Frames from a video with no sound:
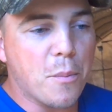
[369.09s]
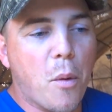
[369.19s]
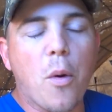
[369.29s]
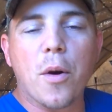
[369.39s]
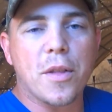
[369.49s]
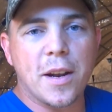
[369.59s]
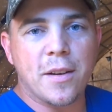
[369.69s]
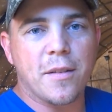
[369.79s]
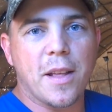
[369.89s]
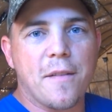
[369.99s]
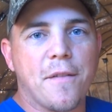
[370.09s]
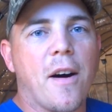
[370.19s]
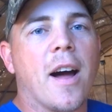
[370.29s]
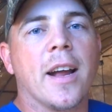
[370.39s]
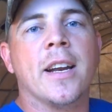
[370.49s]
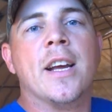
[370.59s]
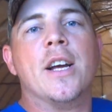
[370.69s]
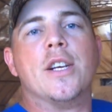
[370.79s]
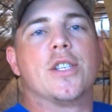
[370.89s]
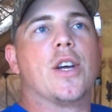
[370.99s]
more than fine.
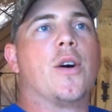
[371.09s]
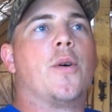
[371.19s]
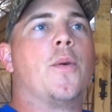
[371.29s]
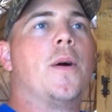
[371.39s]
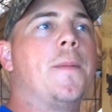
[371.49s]
So,